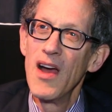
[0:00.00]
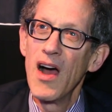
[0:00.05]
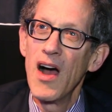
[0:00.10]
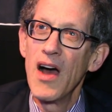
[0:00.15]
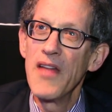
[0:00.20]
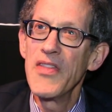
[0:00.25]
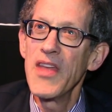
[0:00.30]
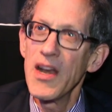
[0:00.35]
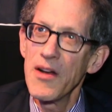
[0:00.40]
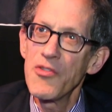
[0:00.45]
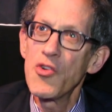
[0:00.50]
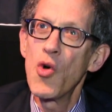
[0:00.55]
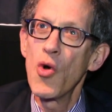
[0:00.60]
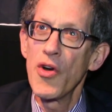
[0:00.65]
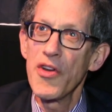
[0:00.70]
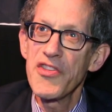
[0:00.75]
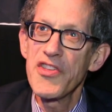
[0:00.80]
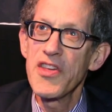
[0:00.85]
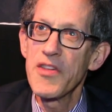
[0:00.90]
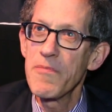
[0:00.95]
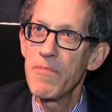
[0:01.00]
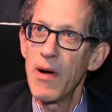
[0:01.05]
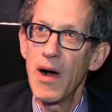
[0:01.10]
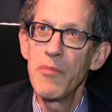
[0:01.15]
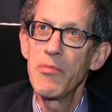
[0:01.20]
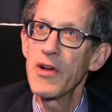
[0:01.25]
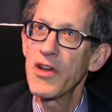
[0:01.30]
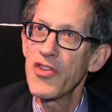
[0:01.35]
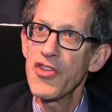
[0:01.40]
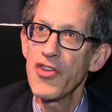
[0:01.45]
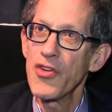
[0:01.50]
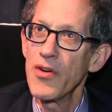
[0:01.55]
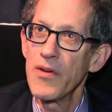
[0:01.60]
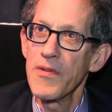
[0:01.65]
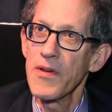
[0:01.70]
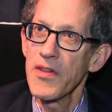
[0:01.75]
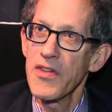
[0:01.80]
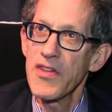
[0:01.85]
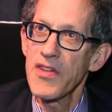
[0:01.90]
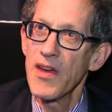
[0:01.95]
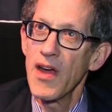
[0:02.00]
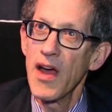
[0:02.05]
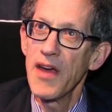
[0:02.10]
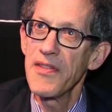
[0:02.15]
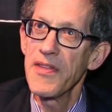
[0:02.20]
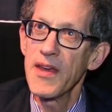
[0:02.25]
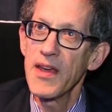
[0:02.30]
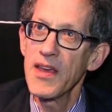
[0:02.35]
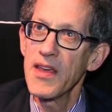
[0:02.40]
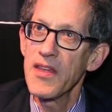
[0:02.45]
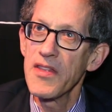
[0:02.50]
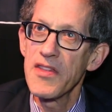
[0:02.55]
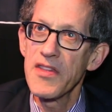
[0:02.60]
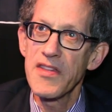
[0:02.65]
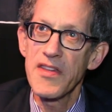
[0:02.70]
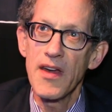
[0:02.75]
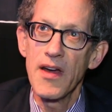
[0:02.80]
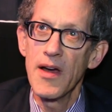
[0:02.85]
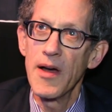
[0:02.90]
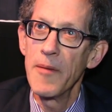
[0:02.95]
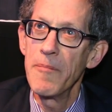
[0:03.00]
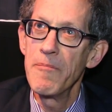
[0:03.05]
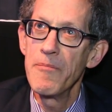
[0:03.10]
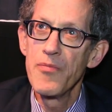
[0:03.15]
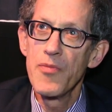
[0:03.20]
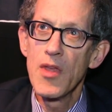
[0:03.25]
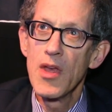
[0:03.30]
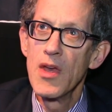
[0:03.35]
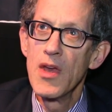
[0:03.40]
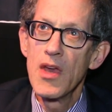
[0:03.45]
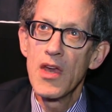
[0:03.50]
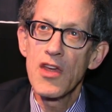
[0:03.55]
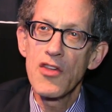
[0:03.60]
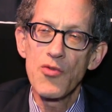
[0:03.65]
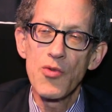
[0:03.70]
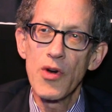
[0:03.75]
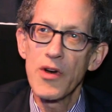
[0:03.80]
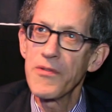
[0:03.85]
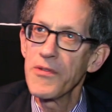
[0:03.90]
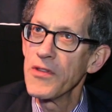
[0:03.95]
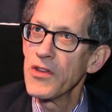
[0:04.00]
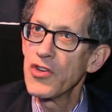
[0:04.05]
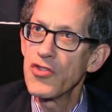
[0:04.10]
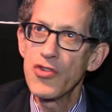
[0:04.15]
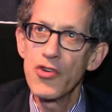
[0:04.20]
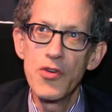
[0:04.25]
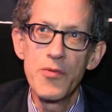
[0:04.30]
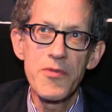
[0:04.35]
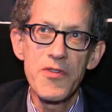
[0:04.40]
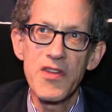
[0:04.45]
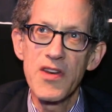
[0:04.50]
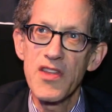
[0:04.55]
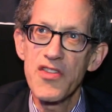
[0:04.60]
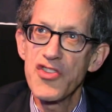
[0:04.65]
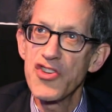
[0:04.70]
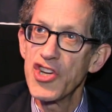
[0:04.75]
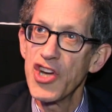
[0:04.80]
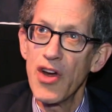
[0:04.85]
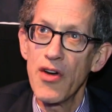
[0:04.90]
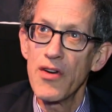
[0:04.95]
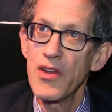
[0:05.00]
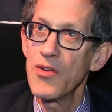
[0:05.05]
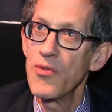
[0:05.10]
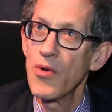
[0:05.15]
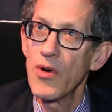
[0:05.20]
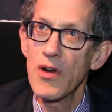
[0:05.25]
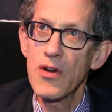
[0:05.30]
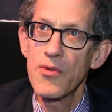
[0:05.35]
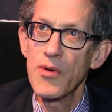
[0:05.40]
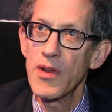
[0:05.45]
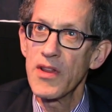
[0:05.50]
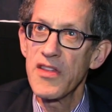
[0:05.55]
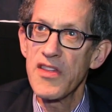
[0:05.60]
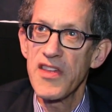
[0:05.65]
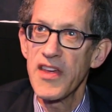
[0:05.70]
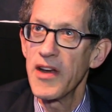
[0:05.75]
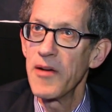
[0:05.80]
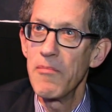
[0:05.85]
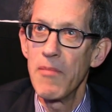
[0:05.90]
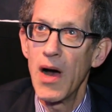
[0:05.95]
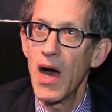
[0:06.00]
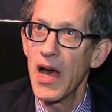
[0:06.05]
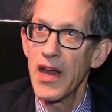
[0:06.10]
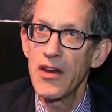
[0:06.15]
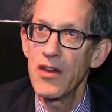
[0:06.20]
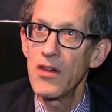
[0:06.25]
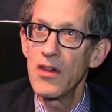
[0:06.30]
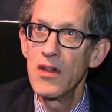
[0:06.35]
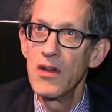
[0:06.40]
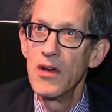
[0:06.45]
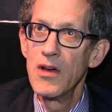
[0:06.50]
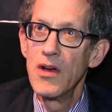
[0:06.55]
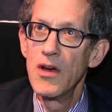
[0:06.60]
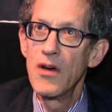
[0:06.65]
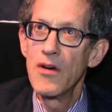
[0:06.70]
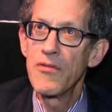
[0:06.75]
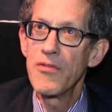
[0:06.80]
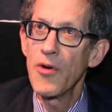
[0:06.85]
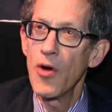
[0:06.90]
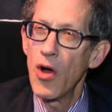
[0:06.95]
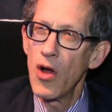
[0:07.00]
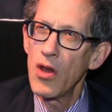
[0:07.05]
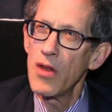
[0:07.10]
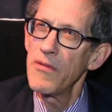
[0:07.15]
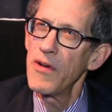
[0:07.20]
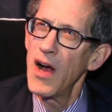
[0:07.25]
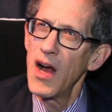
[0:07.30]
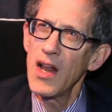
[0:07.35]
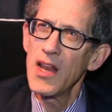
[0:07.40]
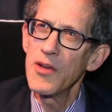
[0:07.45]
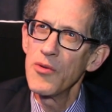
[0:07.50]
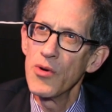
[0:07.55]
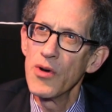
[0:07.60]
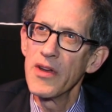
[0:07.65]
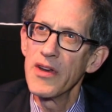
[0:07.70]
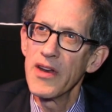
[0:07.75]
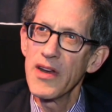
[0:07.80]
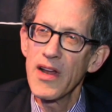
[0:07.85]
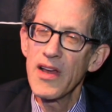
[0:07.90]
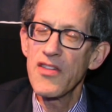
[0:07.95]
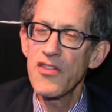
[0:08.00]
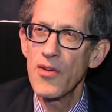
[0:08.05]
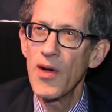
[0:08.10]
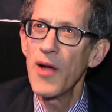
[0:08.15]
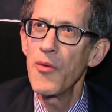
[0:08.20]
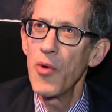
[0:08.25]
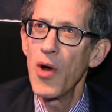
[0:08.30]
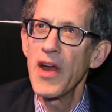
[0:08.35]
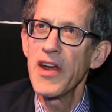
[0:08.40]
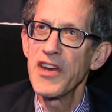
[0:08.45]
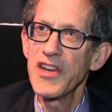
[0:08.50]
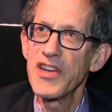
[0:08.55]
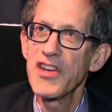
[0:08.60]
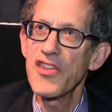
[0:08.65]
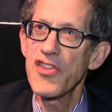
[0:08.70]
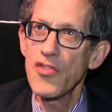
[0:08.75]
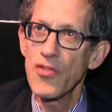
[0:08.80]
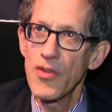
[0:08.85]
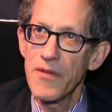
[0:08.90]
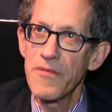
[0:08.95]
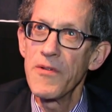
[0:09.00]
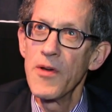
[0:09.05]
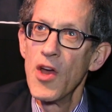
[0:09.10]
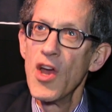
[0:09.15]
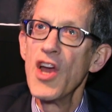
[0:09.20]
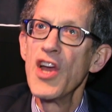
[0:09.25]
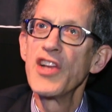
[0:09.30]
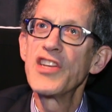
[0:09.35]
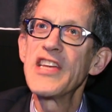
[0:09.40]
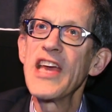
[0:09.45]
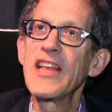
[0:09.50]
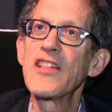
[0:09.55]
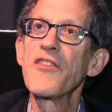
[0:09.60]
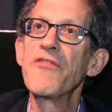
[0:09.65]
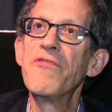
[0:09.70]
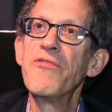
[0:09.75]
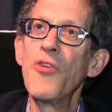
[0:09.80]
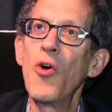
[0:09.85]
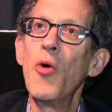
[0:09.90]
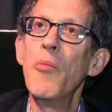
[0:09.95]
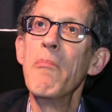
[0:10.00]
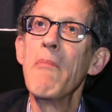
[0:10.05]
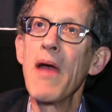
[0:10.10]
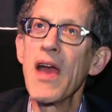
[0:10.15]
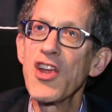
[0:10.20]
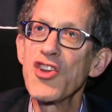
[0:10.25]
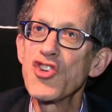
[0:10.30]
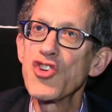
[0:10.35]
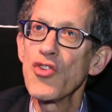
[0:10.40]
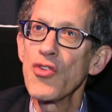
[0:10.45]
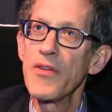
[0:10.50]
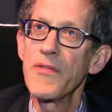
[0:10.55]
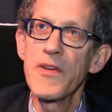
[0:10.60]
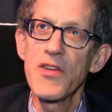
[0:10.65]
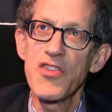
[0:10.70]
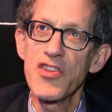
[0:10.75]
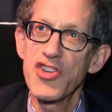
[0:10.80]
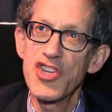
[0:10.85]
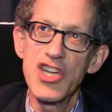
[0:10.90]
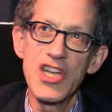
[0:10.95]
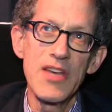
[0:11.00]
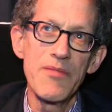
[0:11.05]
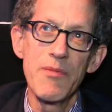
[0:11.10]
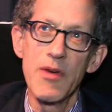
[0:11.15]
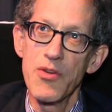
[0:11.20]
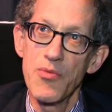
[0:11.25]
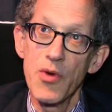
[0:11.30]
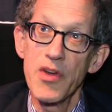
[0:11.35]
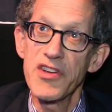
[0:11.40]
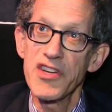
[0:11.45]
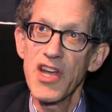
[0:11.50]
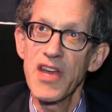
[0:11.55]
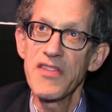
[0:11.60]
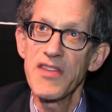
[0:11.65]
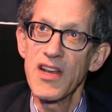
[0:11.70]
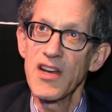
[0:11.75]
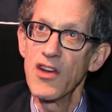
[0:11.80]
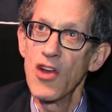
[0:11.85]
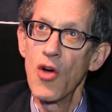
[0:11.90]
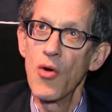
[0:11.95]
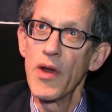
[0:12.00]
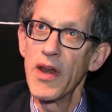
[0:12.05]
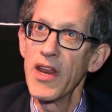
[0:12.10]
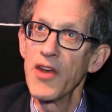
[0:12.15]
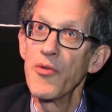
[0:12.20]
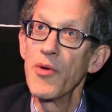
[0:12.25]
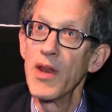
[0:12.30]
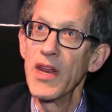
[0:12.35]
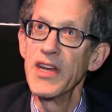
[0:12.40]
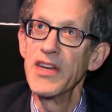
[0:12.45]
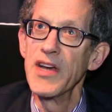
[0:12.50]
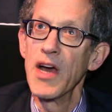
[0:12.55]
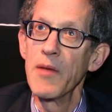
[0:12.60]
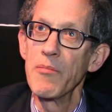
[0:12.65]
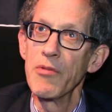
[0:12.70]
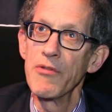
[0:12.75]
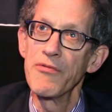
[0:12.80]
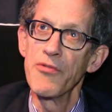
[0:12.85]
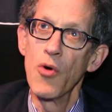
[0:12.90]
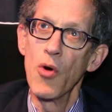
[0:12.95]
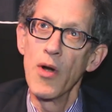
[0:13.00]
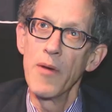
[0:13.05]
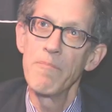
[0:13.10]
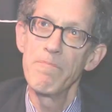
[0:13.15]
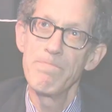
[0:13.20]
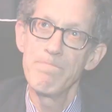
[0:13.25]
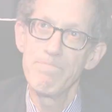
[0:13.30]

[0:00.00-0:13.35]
And then, of course, his public service. I think his work for the troops and his charity work really set a model for all of Hollywood. So I wanted to sort of take the full measure of his achievement, which I think no one had really done before.